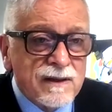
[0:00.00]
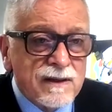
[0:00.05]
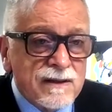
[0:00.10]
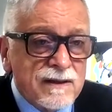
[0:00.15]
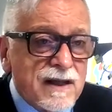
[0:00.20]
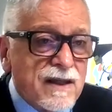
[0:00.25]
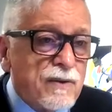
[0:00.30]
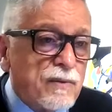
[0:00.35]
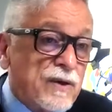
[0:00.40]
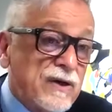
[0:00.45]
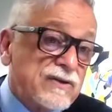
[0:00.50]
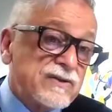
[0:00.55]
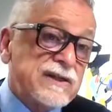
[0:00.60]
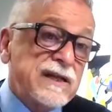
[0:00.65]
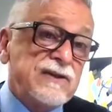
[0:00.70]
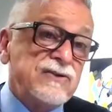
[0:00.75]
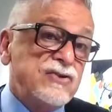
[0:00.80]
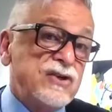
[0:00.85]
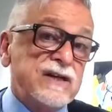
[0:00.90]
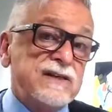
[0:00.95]
In other words,
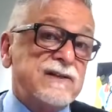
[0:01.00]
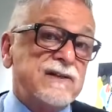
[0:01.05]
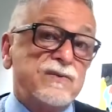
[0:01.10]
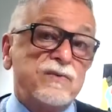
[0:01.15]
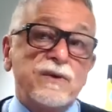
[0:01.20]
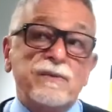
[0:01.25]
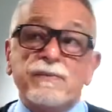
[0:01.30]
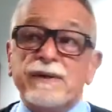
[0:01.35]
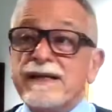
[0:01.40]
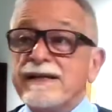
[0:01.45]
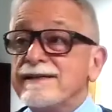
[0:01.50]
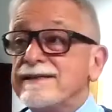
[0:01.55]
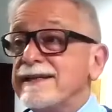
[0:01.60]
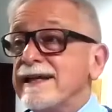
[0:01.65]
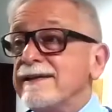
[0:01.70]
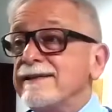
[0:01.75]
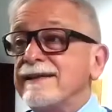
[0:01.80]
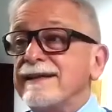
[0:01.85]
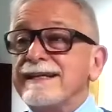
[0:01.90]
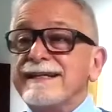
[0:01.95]
then Jesus would be
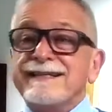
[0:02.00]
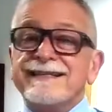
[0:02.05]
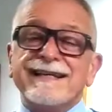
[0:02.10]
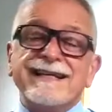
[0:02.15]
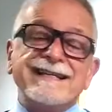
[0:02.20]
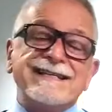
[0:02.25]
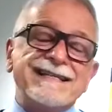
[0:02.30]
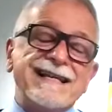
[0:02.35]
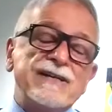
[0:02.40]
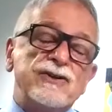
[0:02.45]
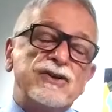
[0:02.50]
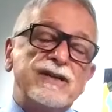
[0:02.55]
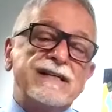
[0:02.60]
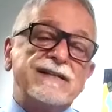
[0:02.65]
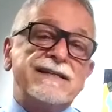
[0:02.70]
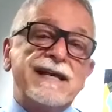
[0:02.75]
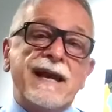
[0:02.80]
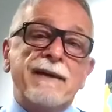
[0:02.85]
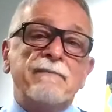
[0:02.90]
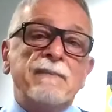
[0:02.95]
essentially
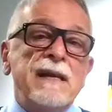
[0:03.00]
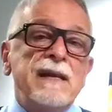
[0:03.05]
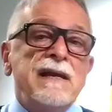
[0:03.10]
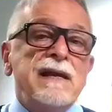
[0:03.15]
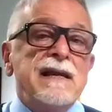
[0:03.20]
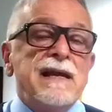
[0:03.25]
saying,